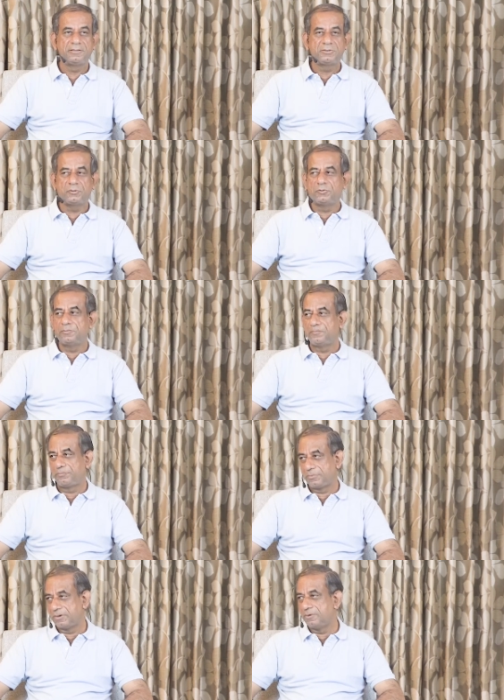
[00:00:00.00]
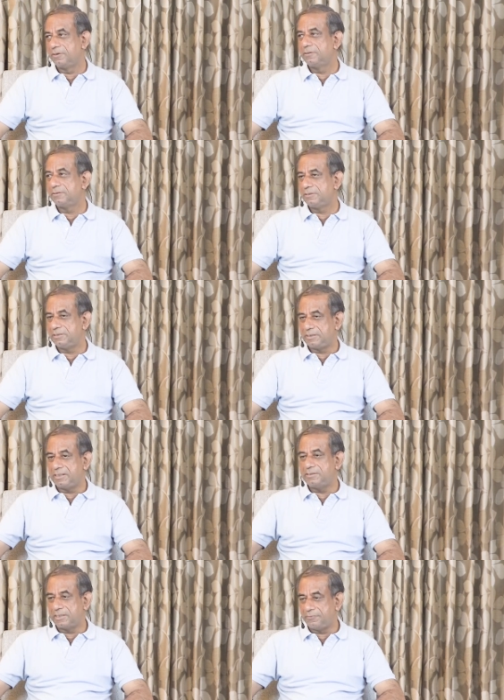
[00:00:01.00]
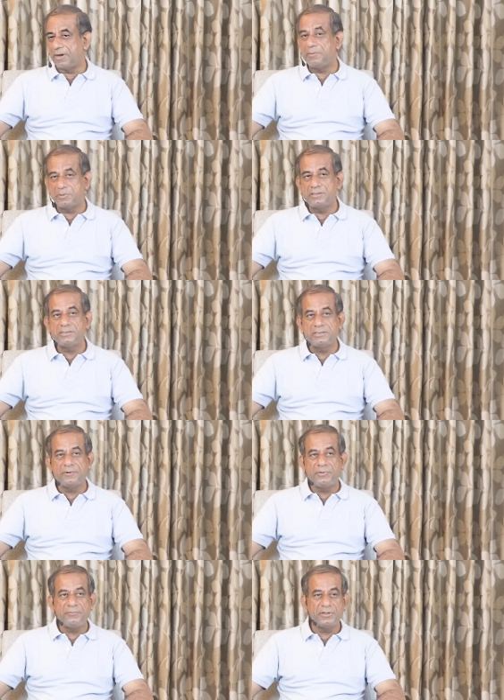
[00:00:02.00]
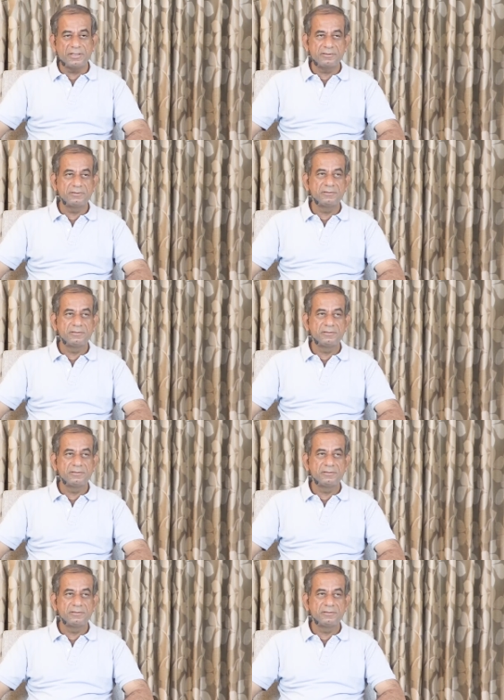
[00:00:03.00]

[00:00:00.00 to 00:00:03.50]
So she says the divine presence is everywhere.